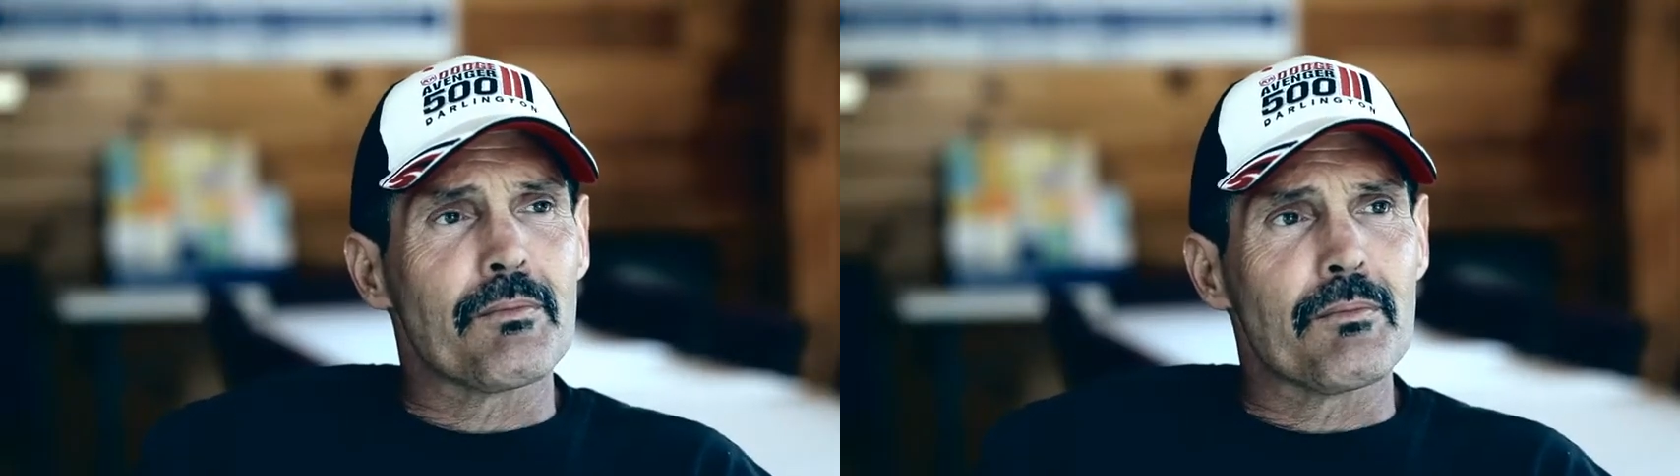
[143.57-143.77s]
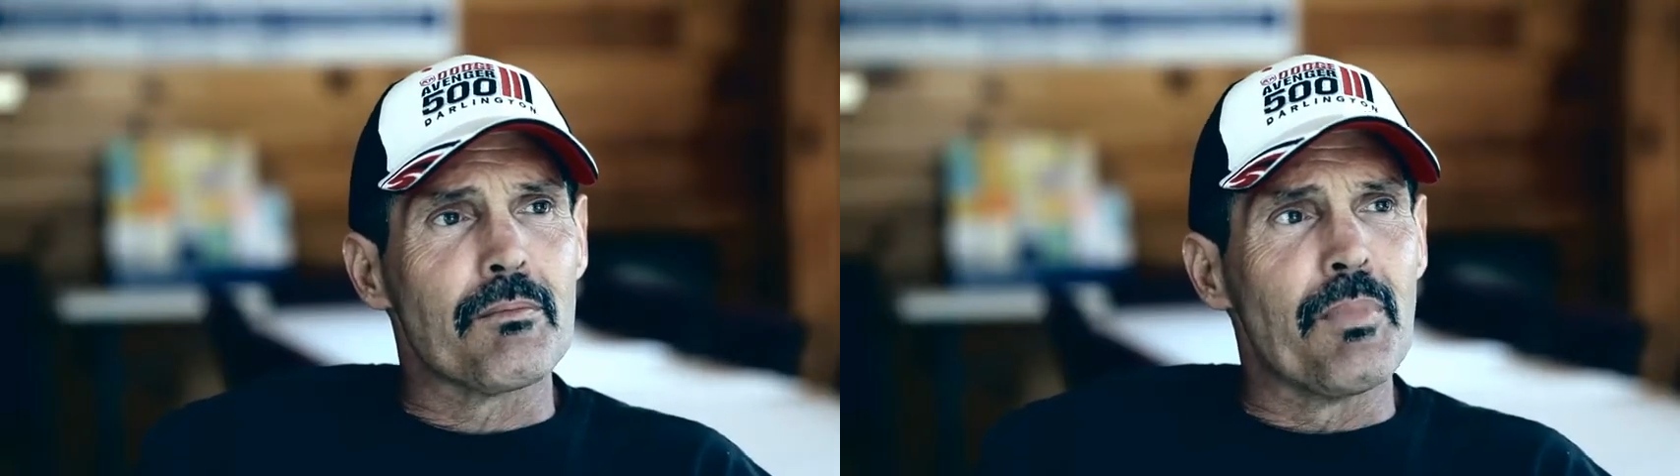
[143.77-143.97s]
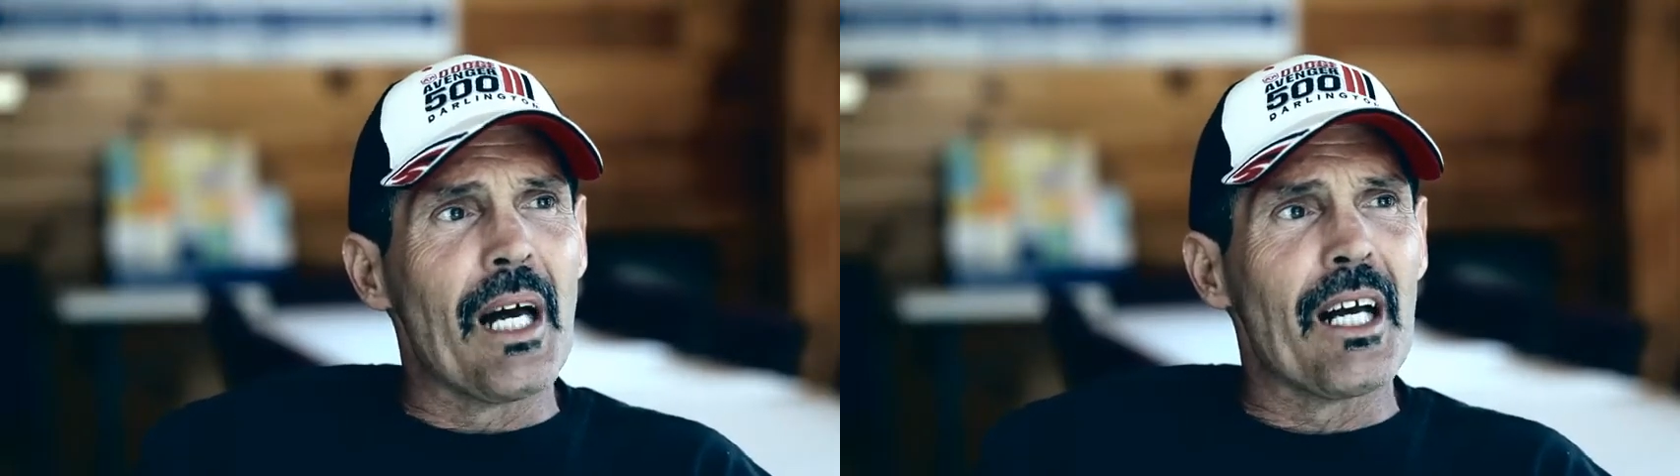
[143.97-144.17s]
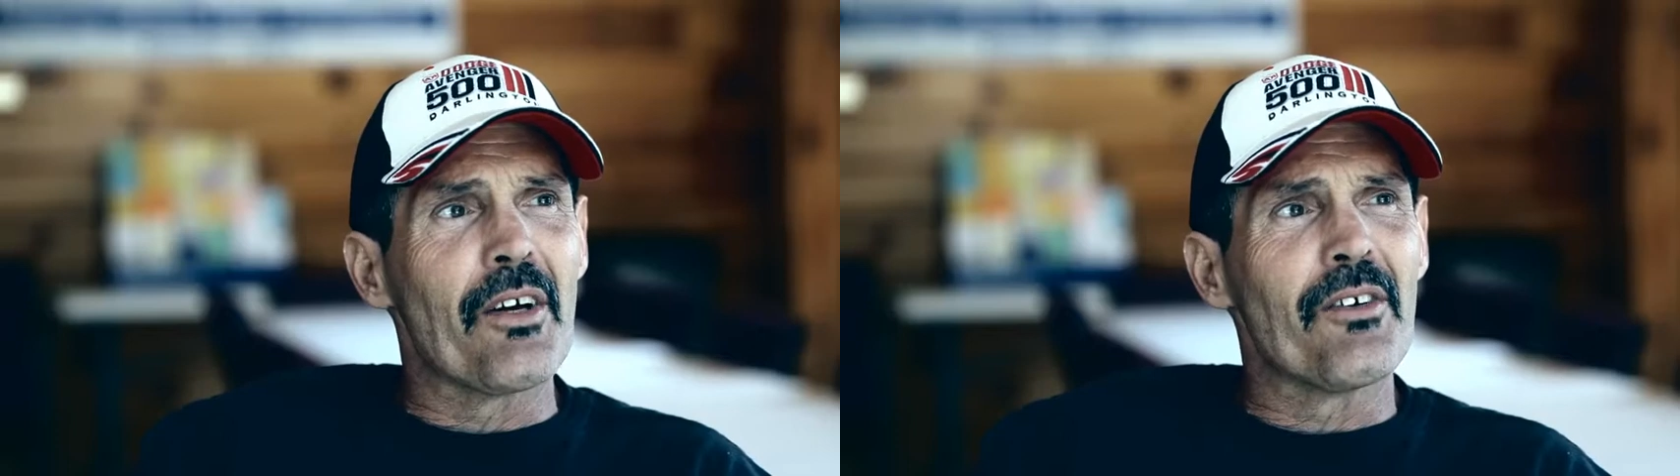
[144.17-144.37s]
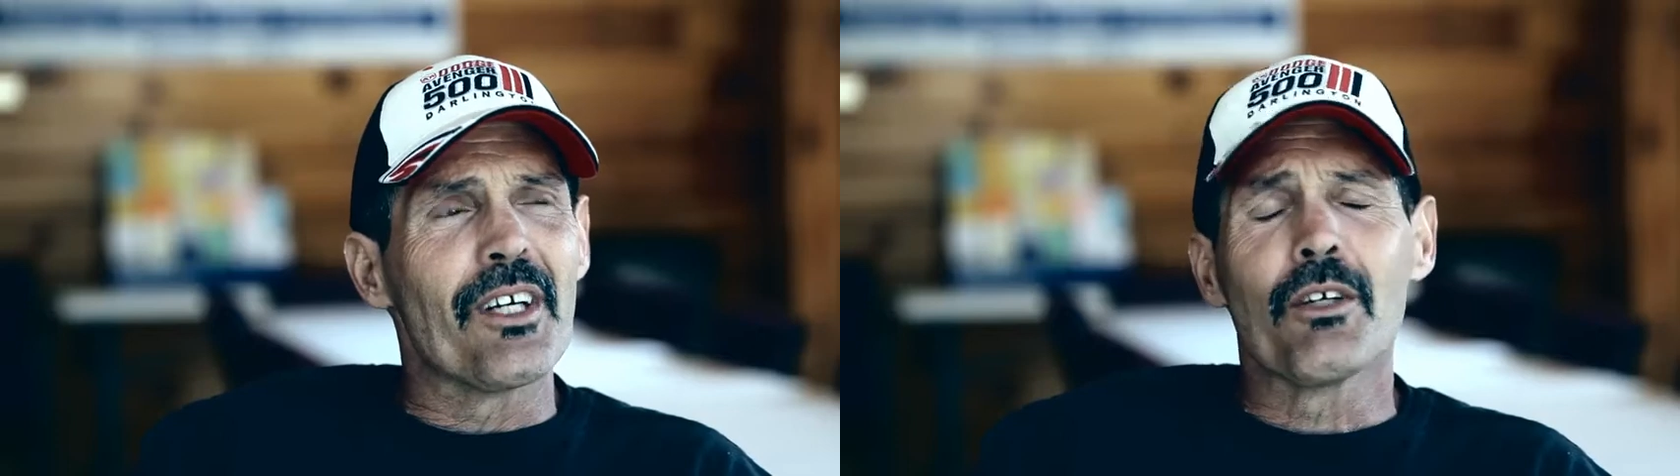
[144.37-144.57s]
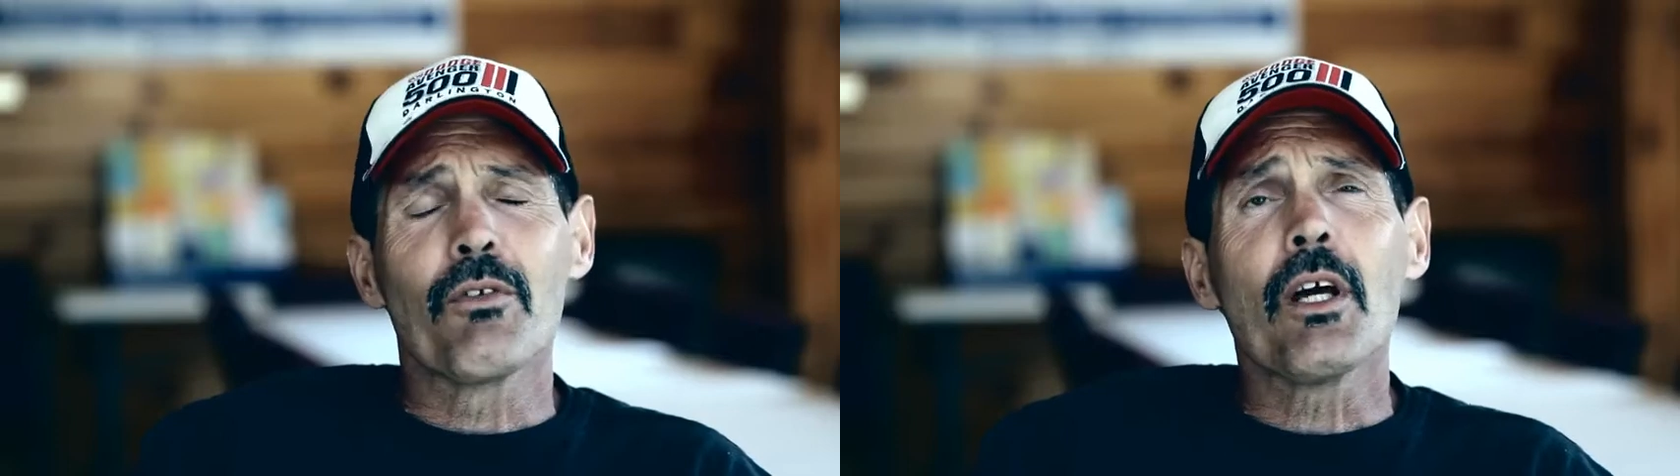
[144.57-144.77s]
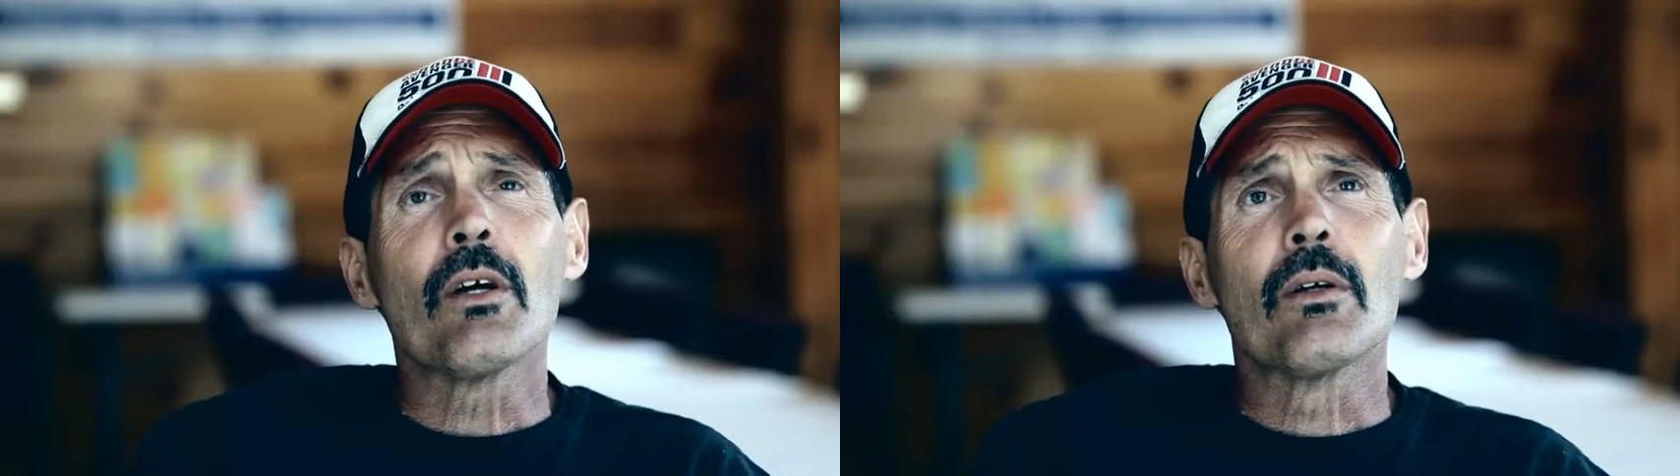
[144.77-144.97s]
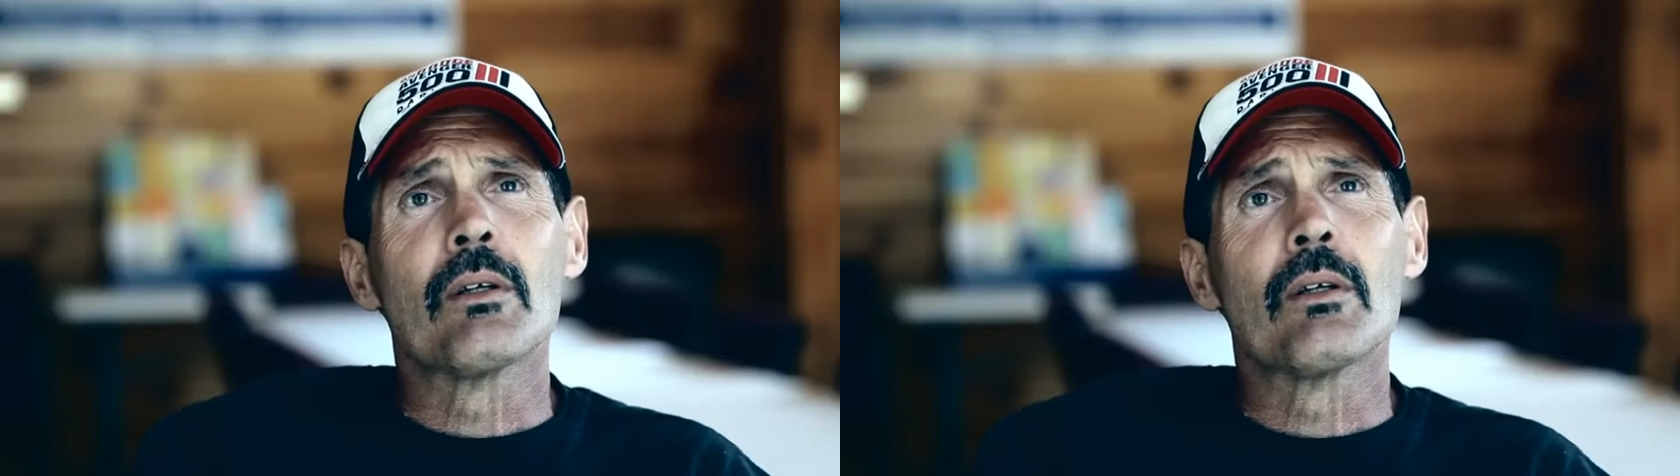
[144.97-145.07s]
background, no.